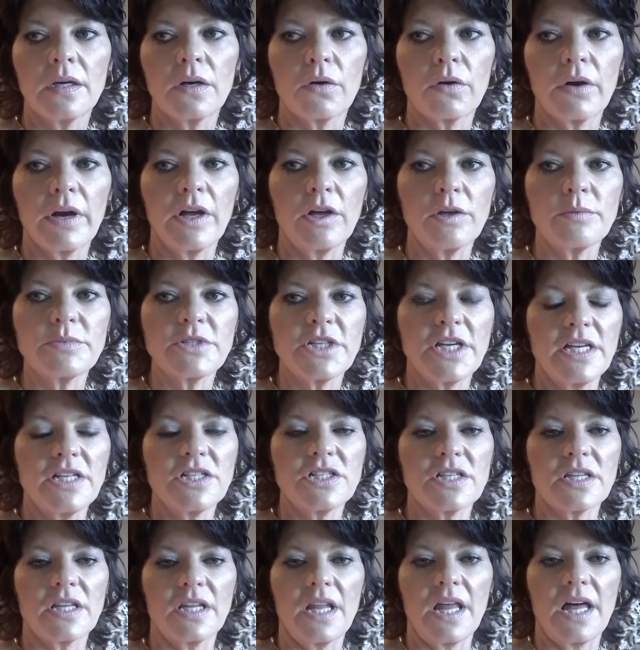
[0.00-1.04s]
or help
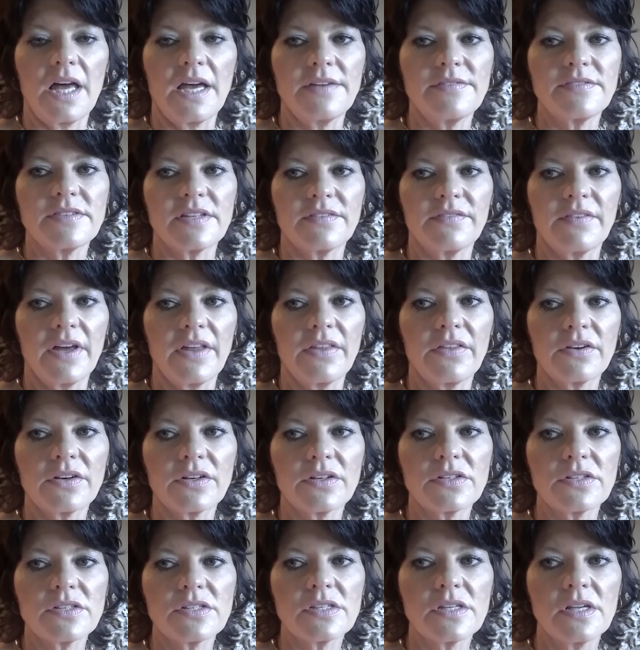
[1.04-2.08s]
change the lives of
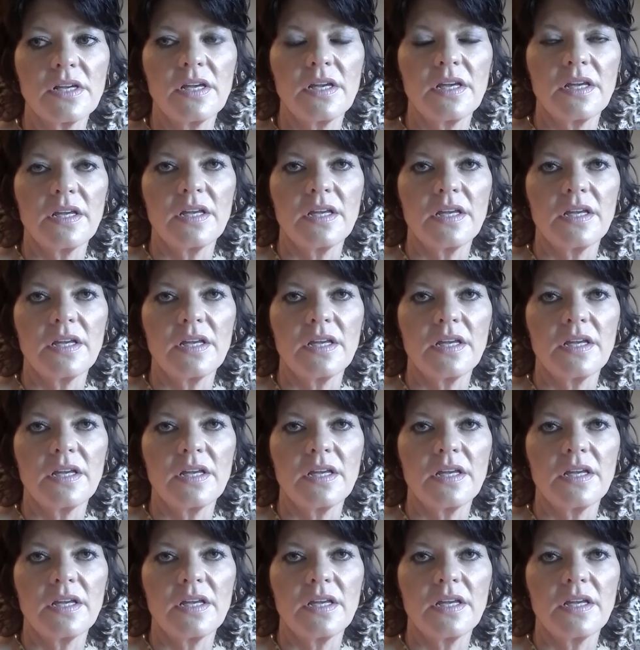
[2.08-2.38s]
others,